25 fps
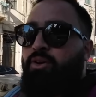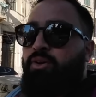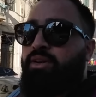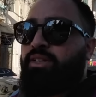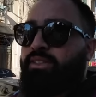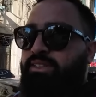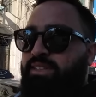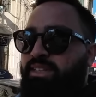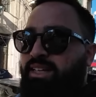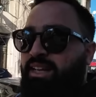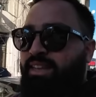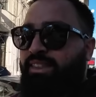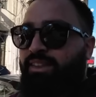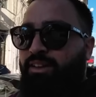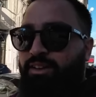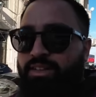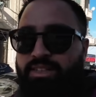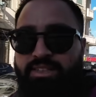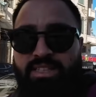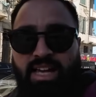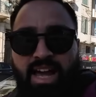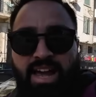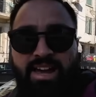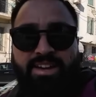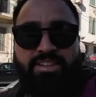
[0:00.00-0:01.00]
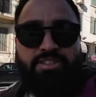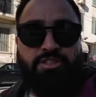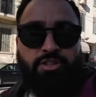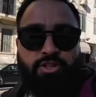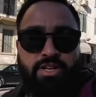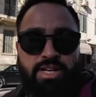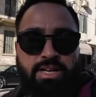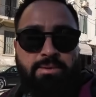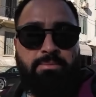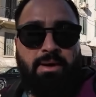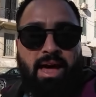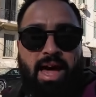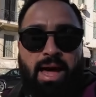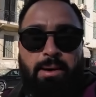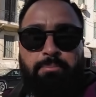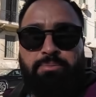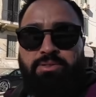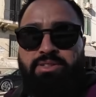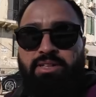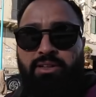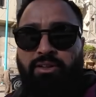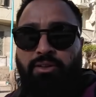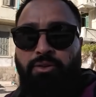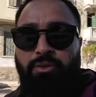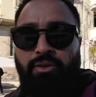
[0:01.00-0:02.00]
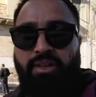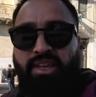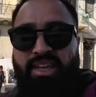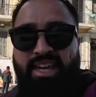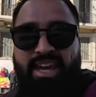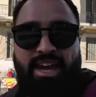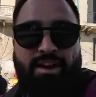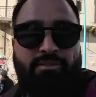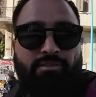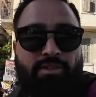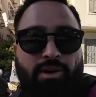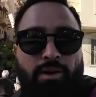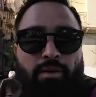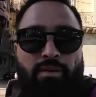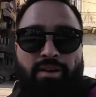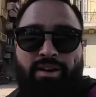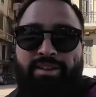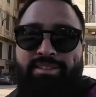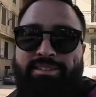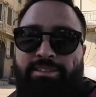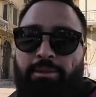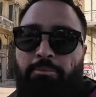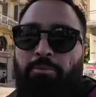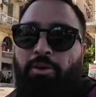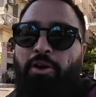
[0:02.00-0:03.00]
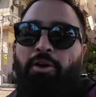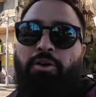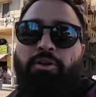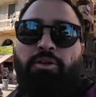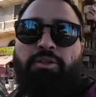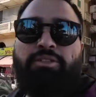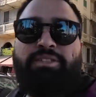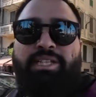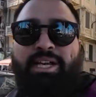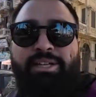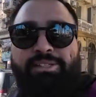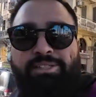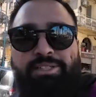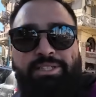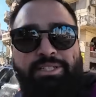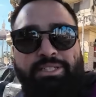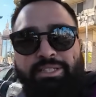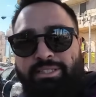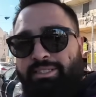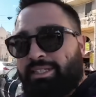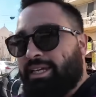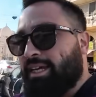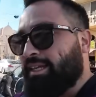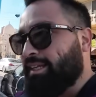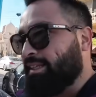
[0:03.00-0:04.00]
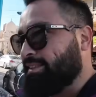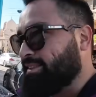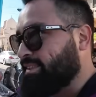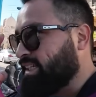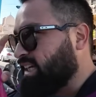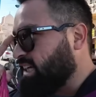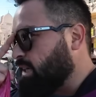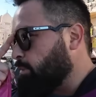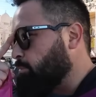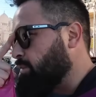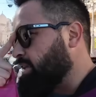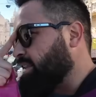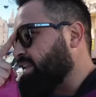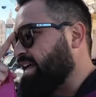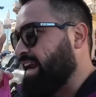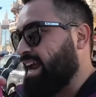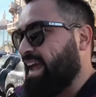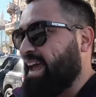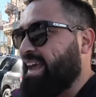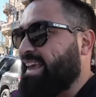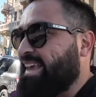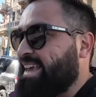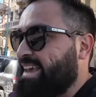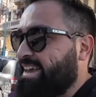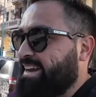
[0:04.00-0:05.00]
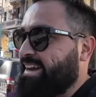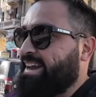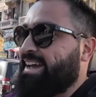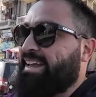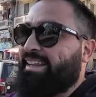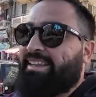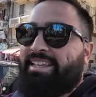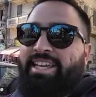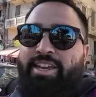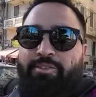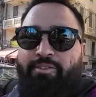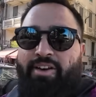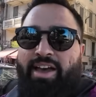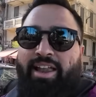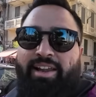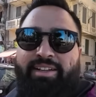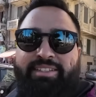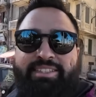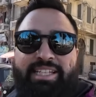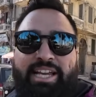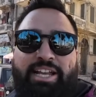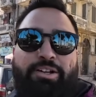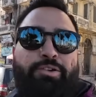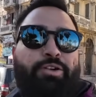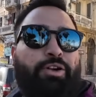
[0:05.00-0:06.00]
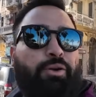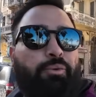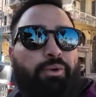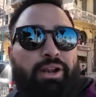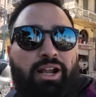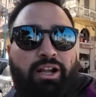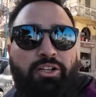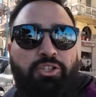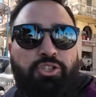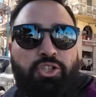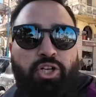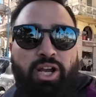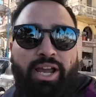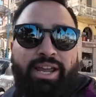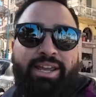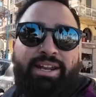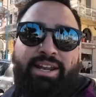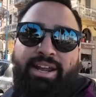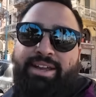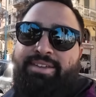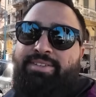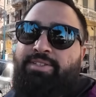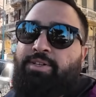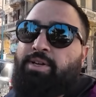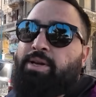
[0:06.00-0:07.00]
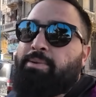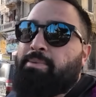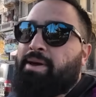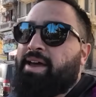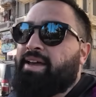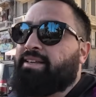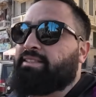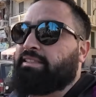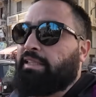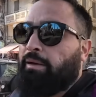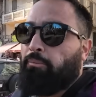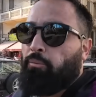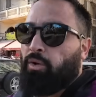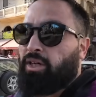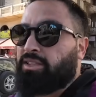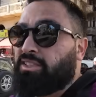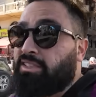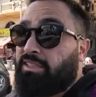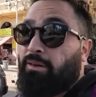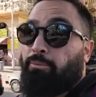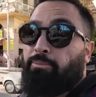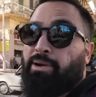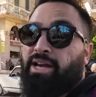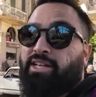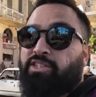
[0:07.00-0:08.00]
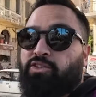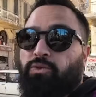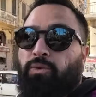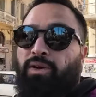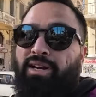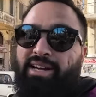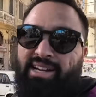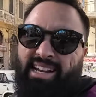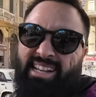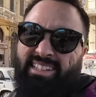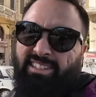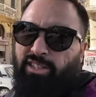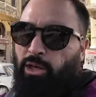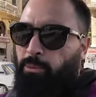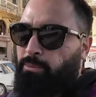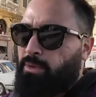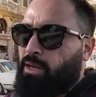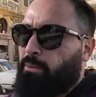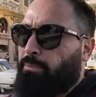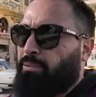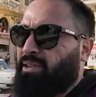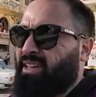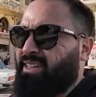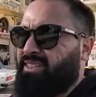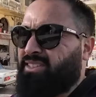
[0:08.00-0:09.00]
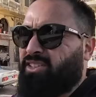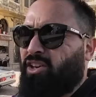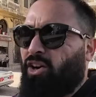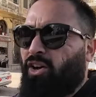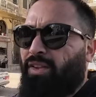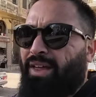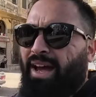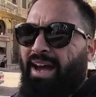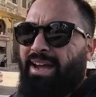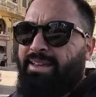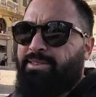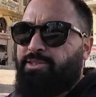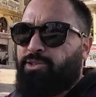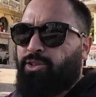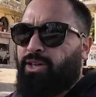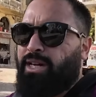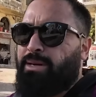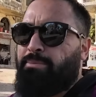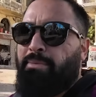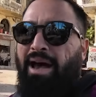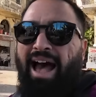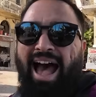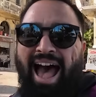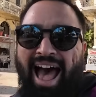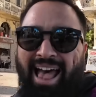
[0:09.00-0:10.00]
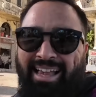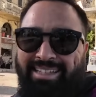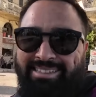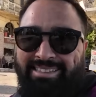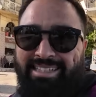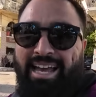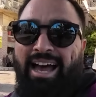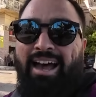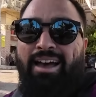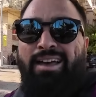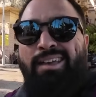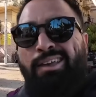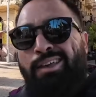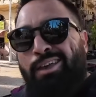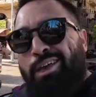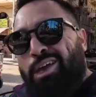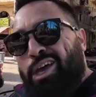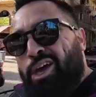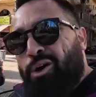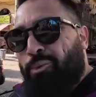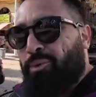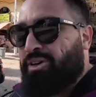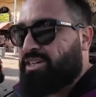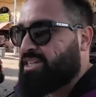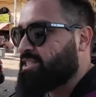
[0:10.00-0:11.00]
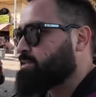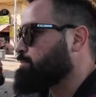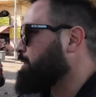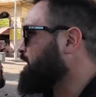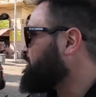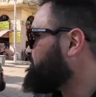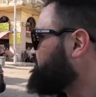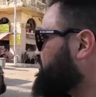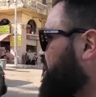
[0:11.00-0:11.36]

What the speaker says: noticing that there is ice cream absolutely everywhere, and some locals actually just got done telling me that I cannot leave Alexandria without trying ice cream. I asked them what's the best one, and they told me a place called Ice Cream Azzra, which is about